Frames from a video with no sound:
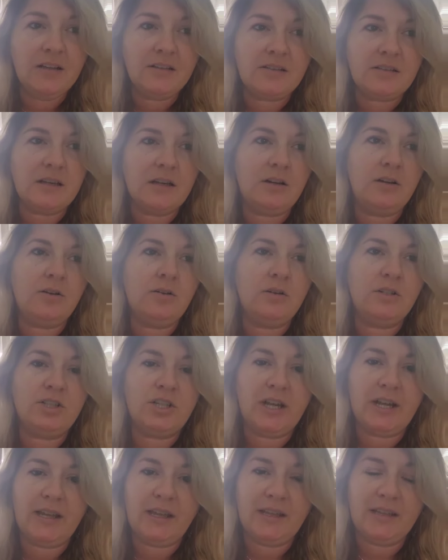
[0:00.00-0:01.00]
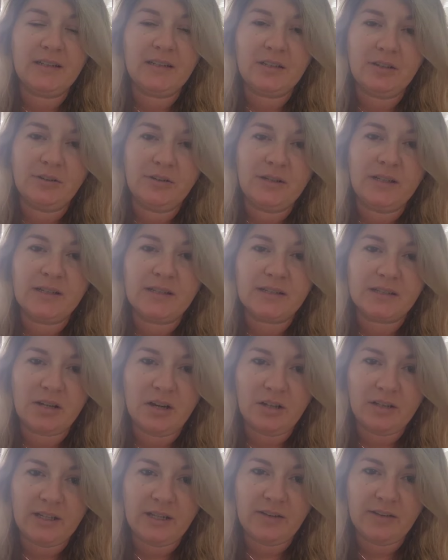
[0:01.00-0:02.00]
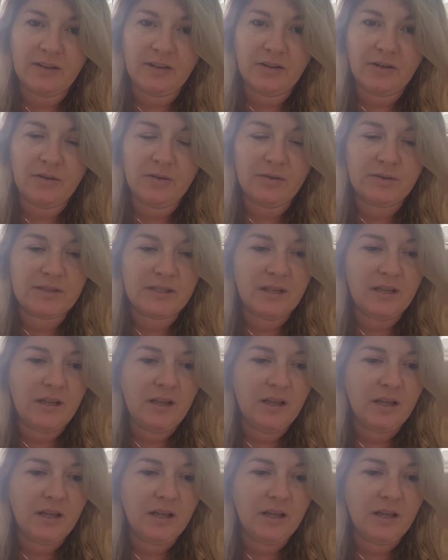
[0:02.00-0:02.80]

So check into installing those.